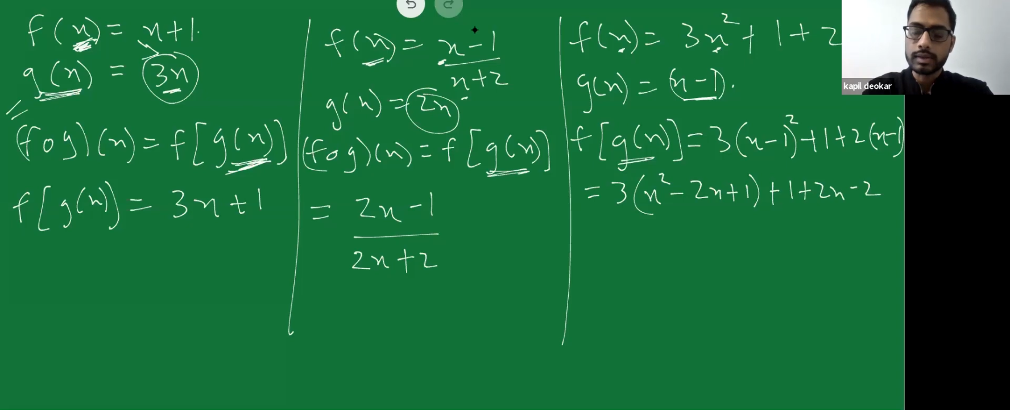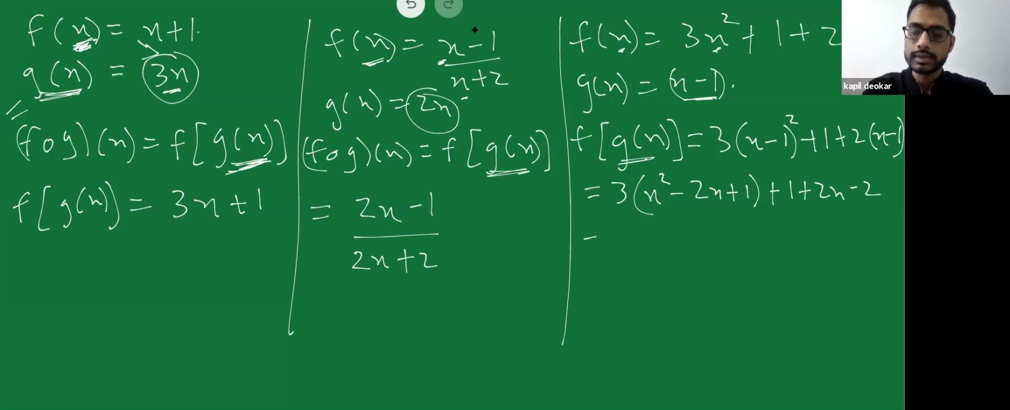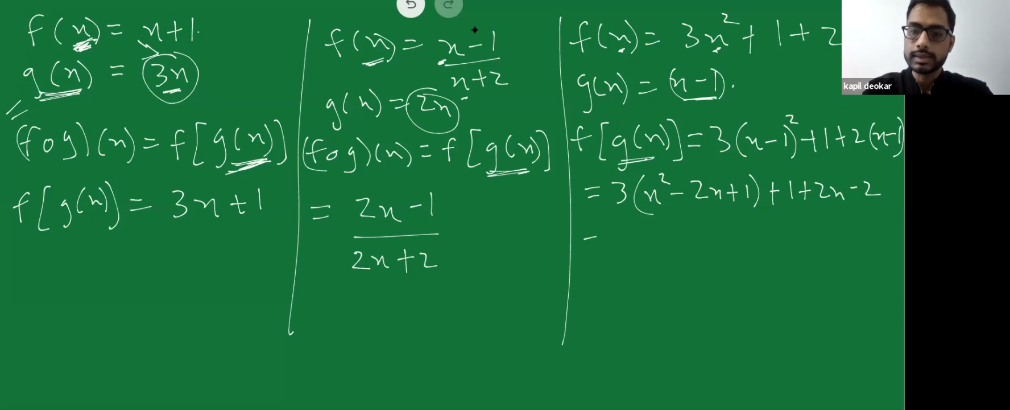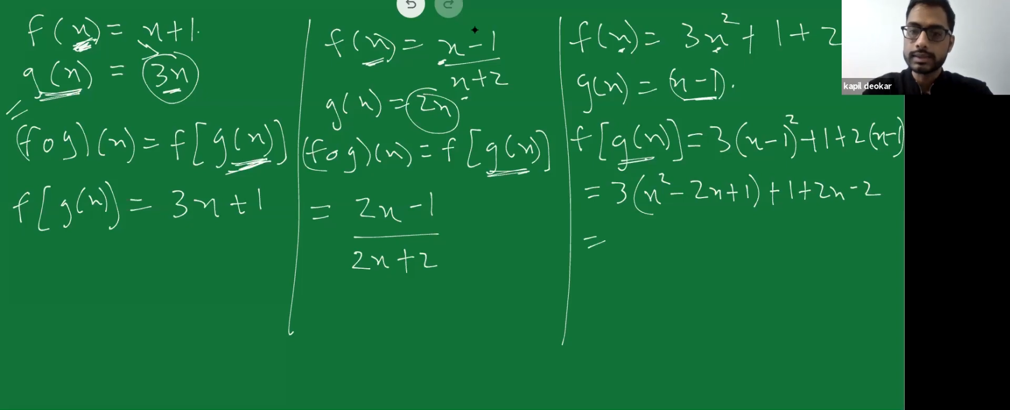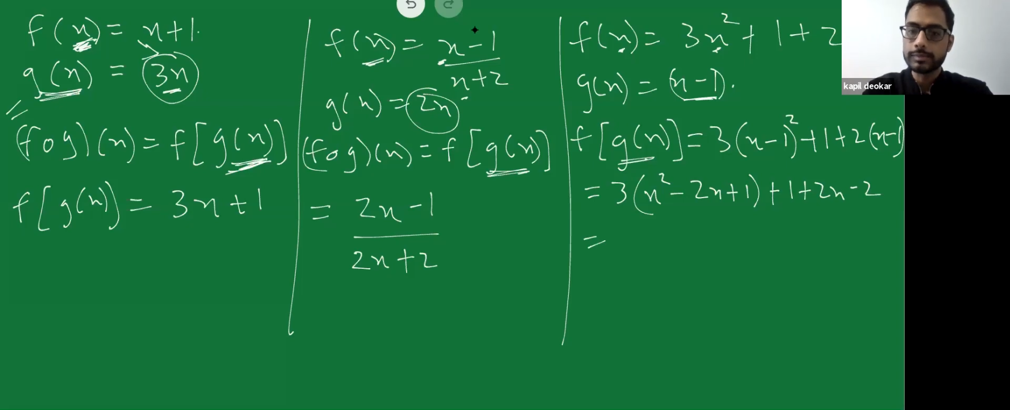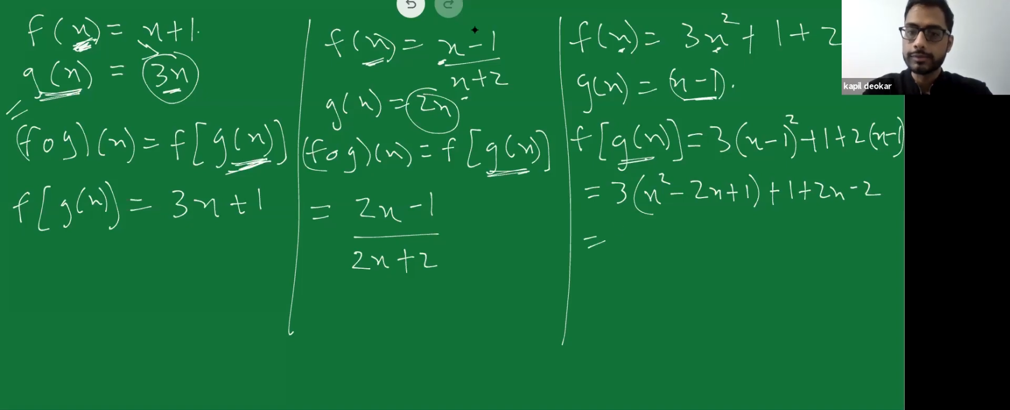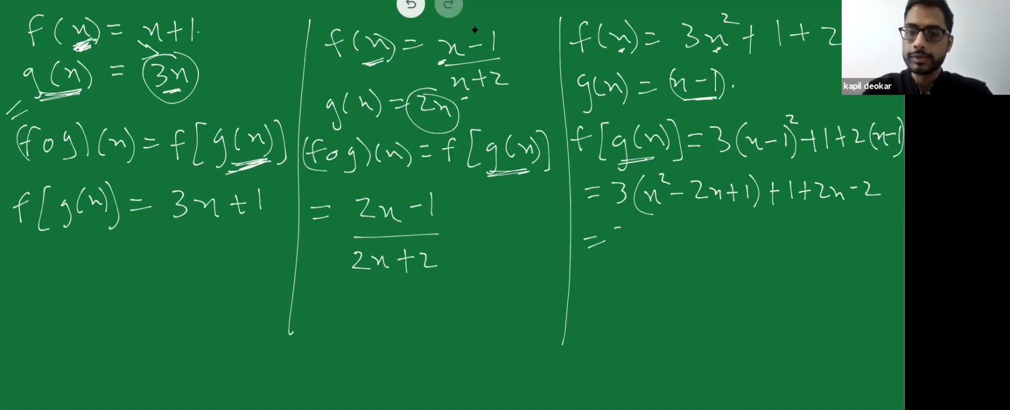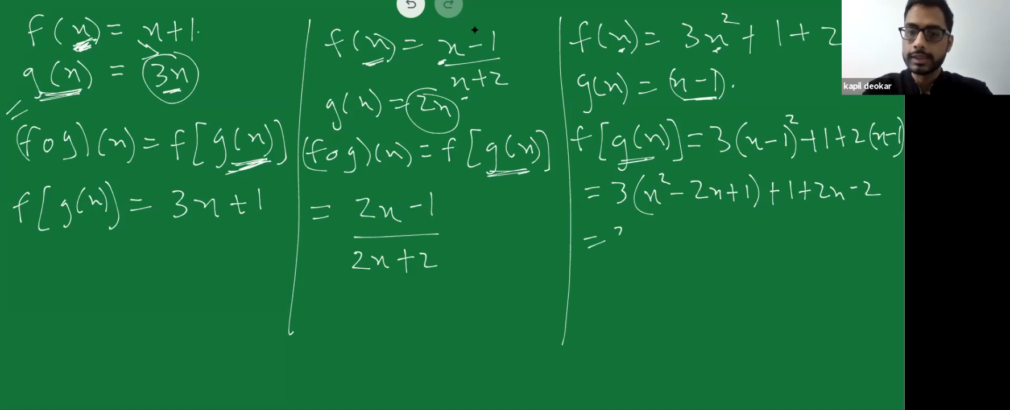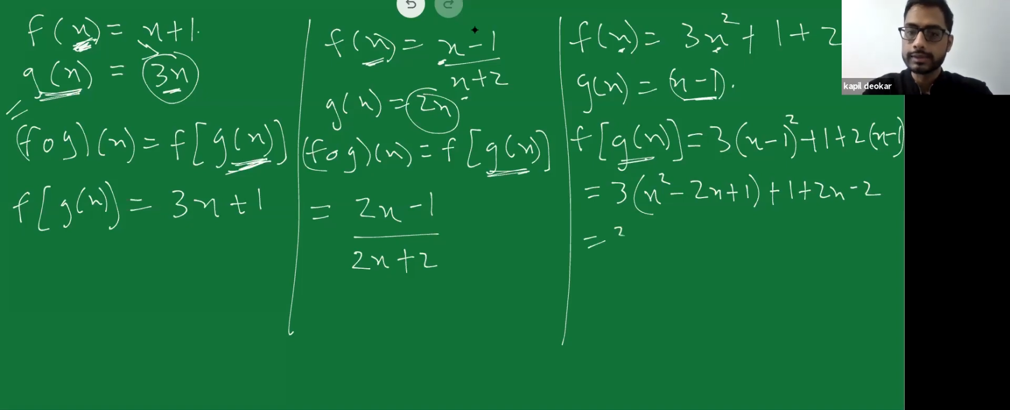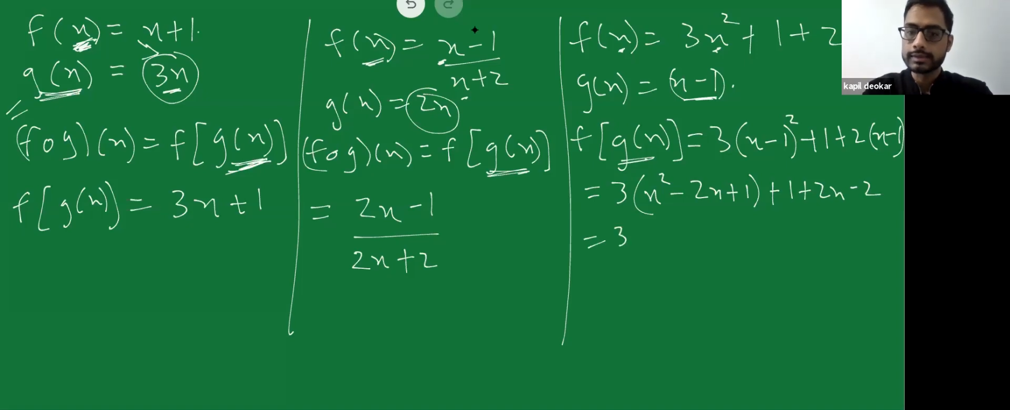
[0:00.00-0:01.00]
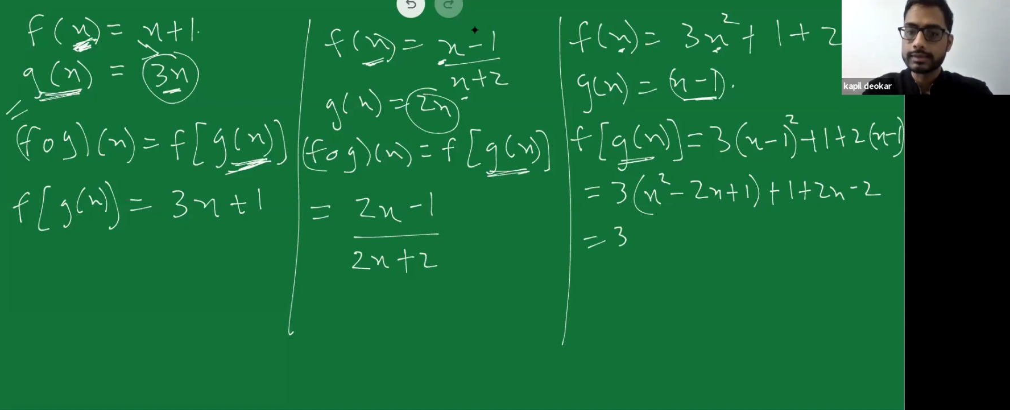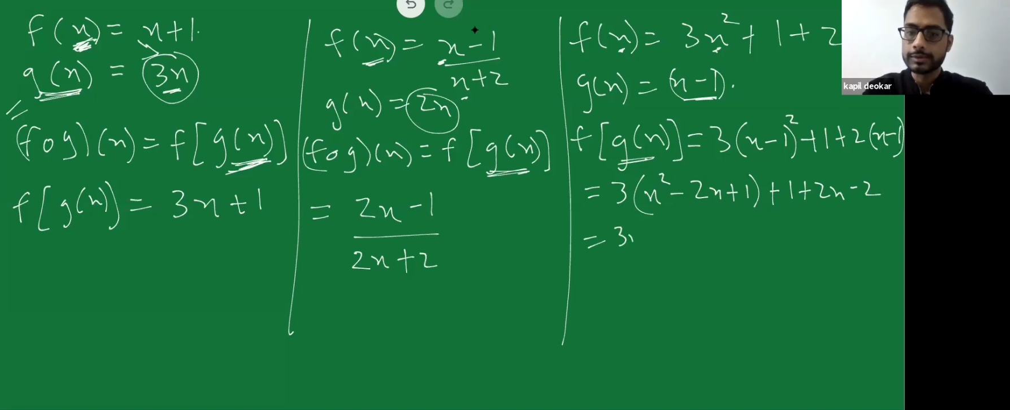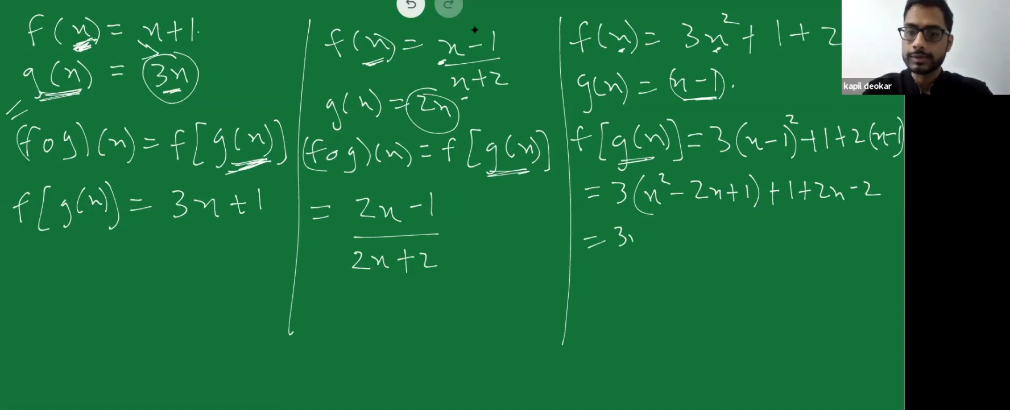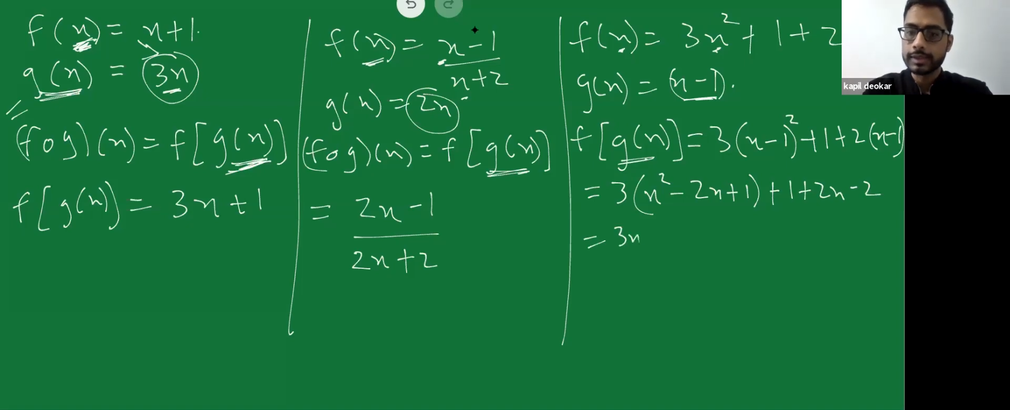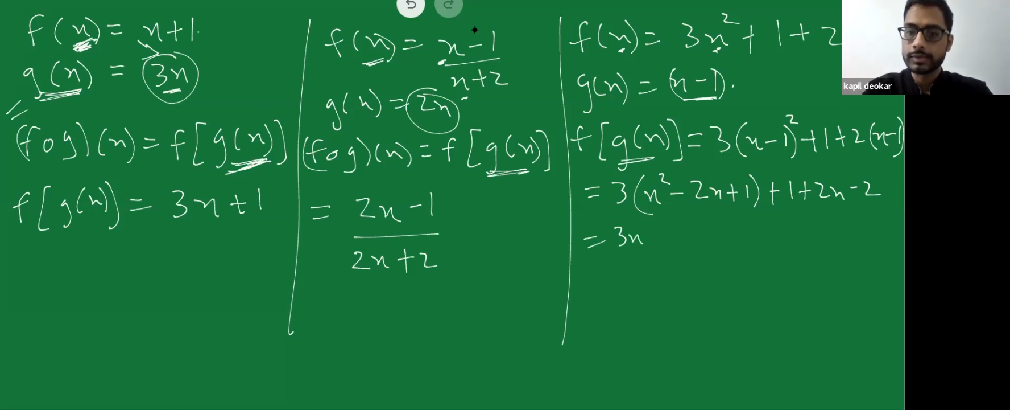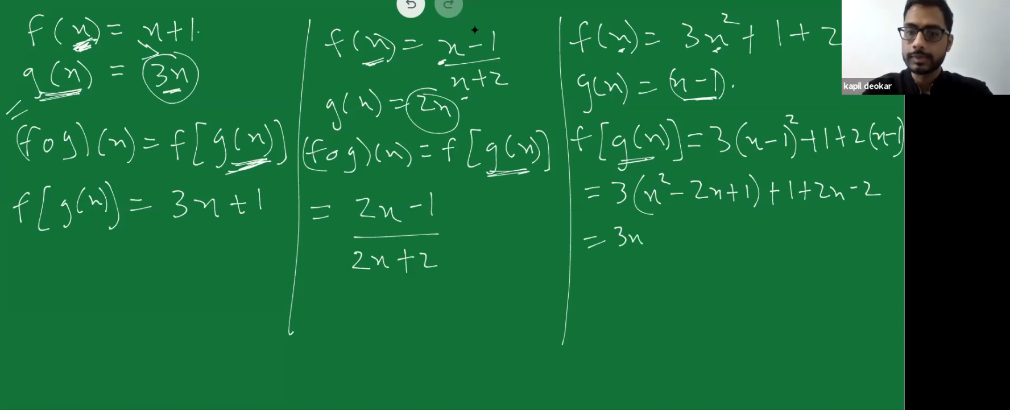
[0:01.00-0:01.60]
Just simplify this. So that